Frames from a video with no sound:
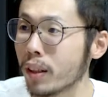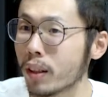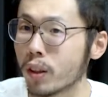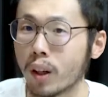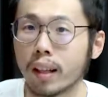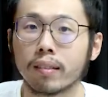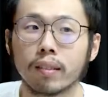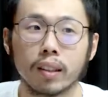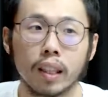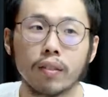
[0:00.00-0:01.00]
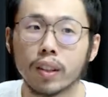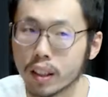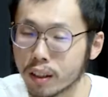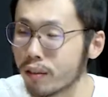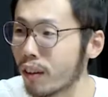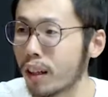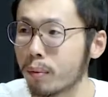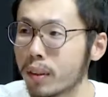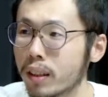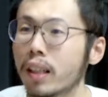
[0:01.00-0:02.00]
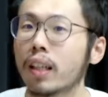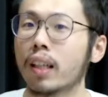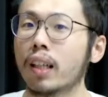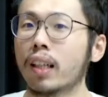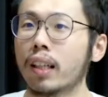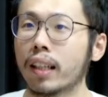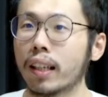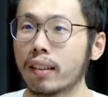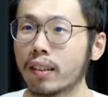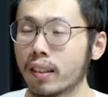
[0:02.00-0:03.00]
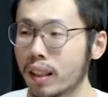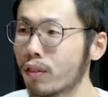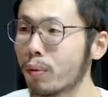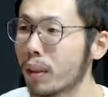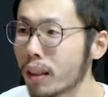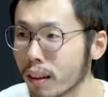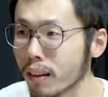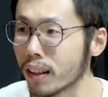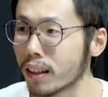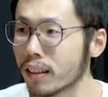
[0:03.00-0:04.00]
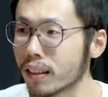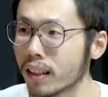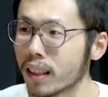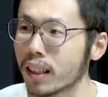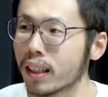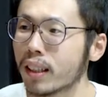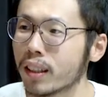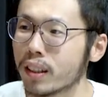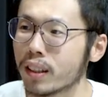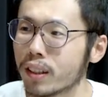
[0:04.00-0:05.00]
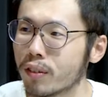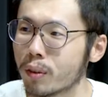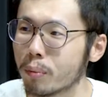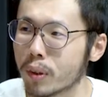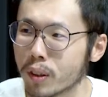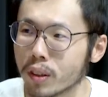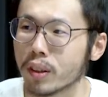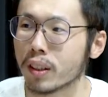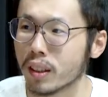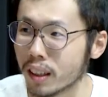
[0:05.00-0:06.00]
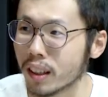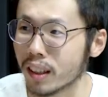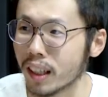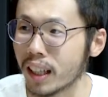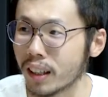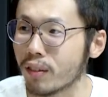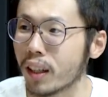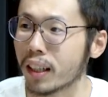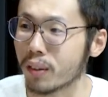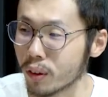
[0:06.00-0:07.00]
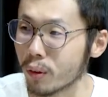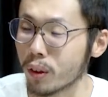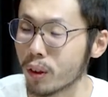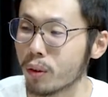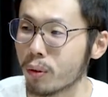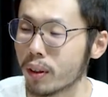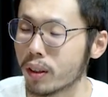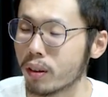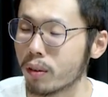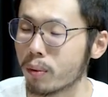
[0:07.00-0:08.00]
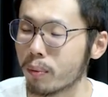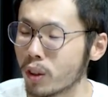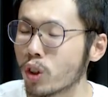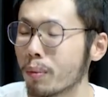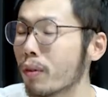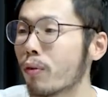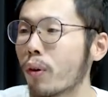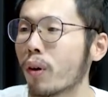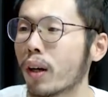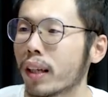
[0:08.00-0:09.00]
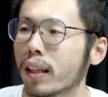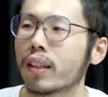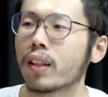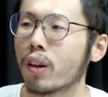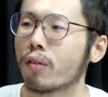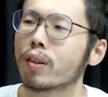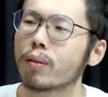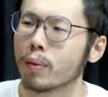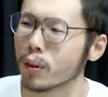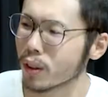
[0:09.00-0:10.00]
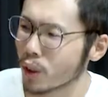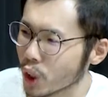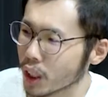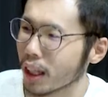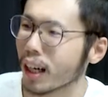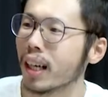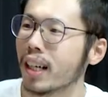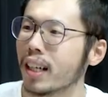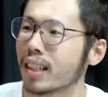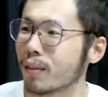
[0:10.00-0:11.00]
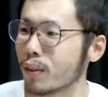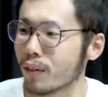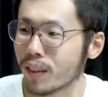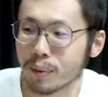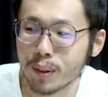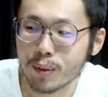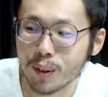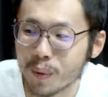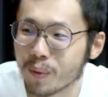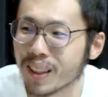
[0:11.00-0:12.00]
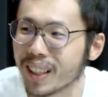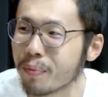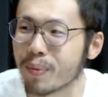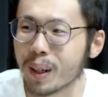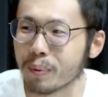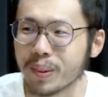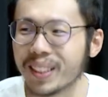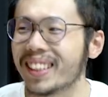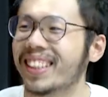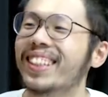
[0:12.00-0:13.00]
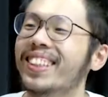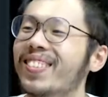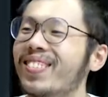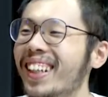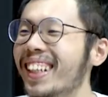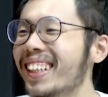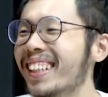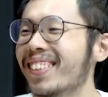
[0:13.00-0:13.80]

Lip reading: you know, like saving the environment can start from little things like from personal life, like when you mentioned before, like in the office. Maybe you can share some of the tips from the props that you brought.